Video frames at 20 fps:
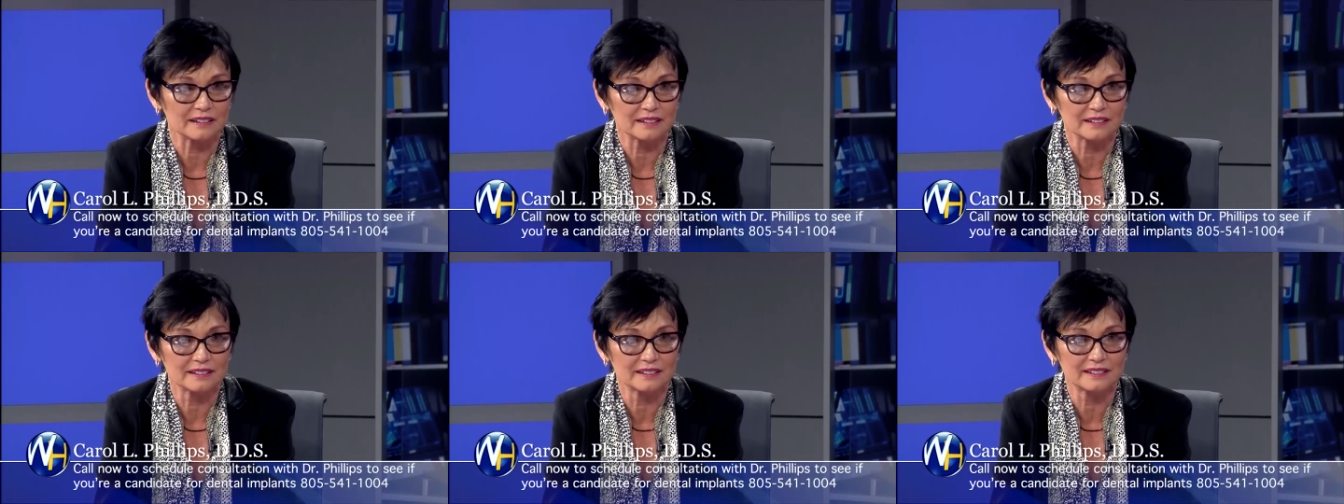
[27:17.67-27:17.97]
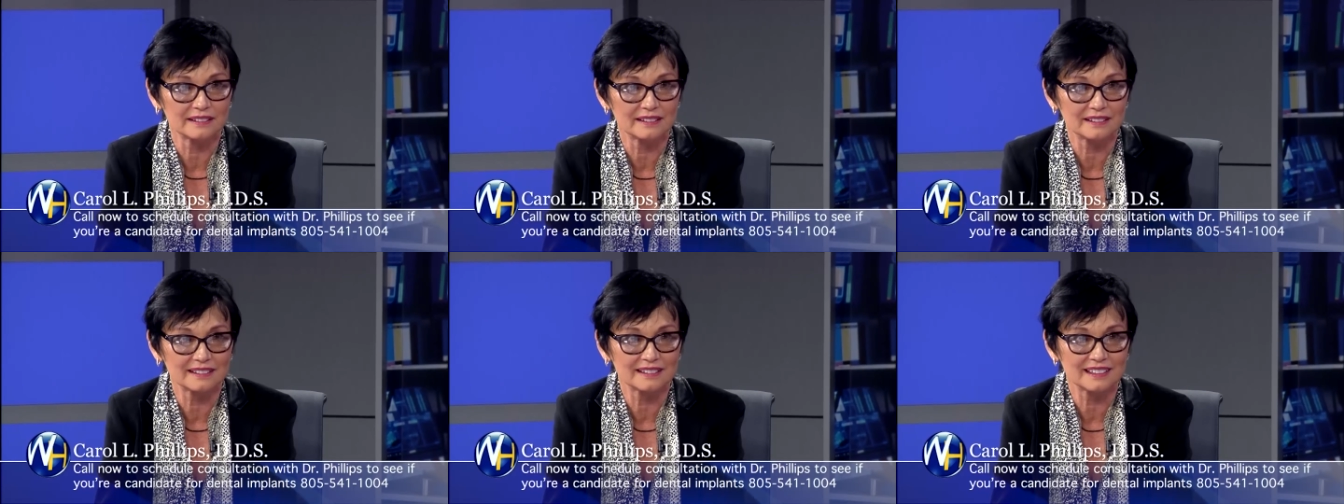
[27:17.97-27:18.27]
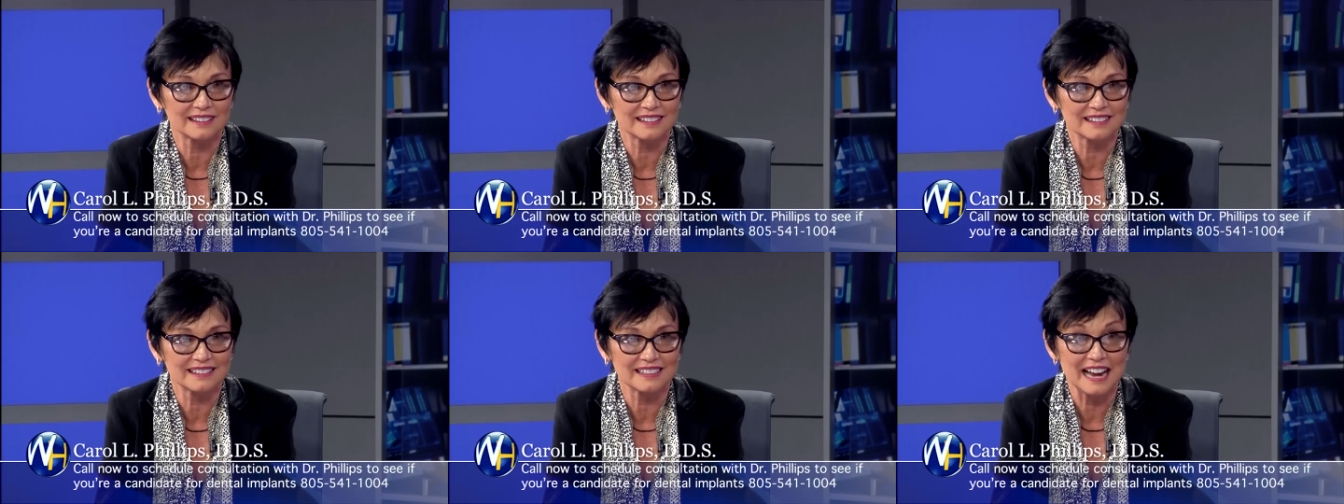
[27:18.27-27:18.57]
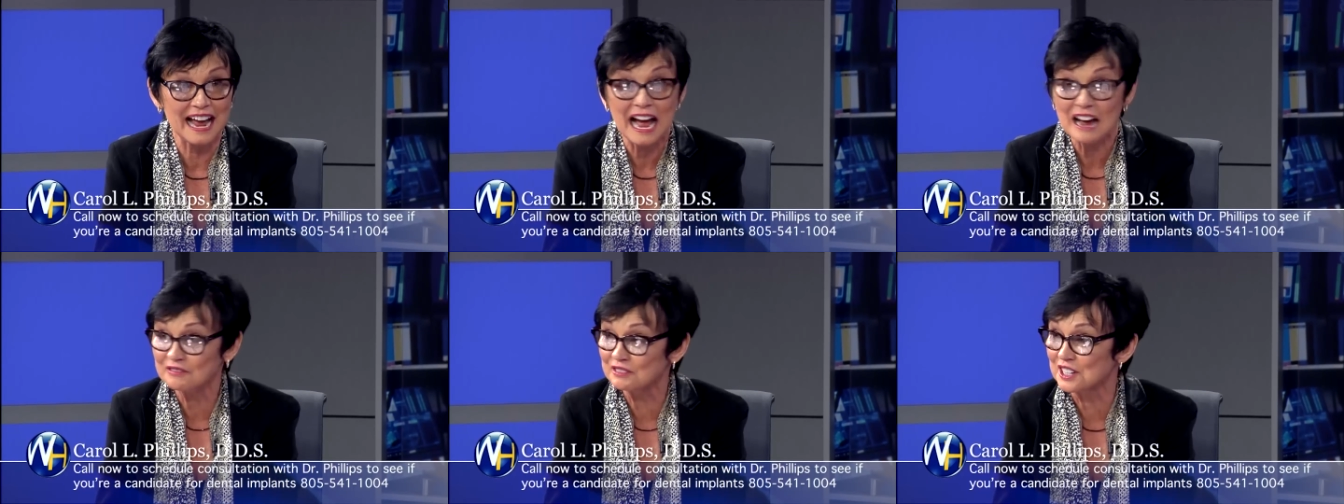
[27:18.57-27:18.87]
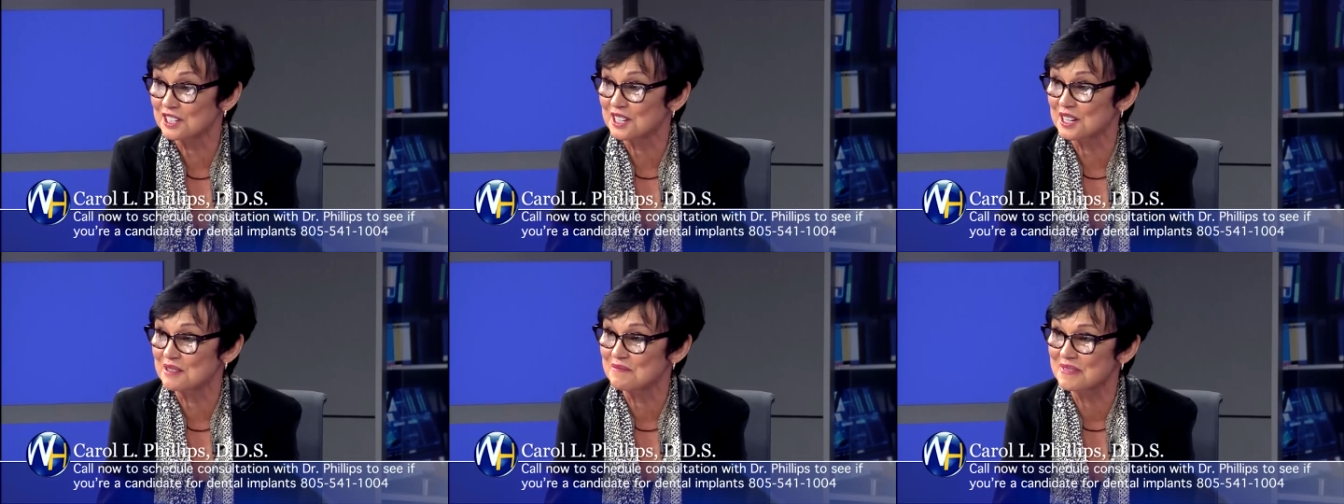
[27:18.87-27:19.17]
All right. You have to
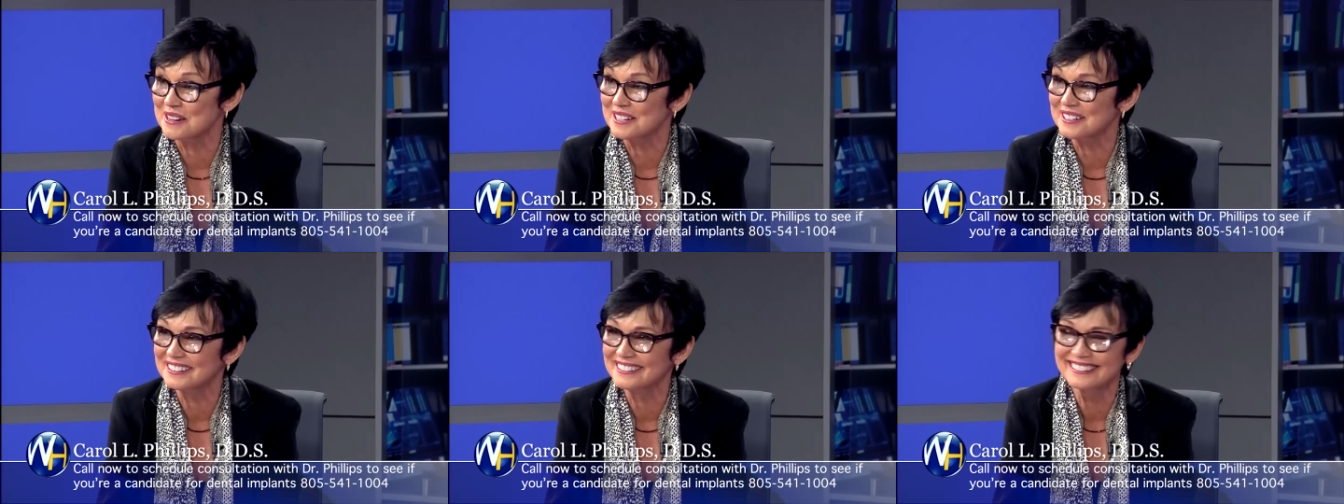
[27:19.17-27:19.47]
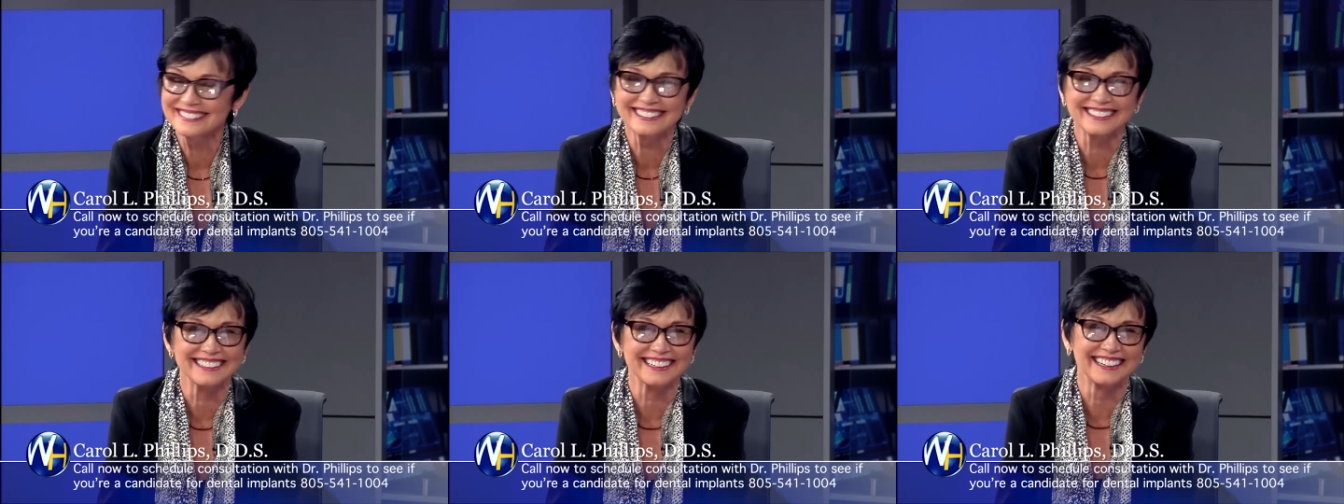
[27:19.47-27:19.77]
see me. Dr.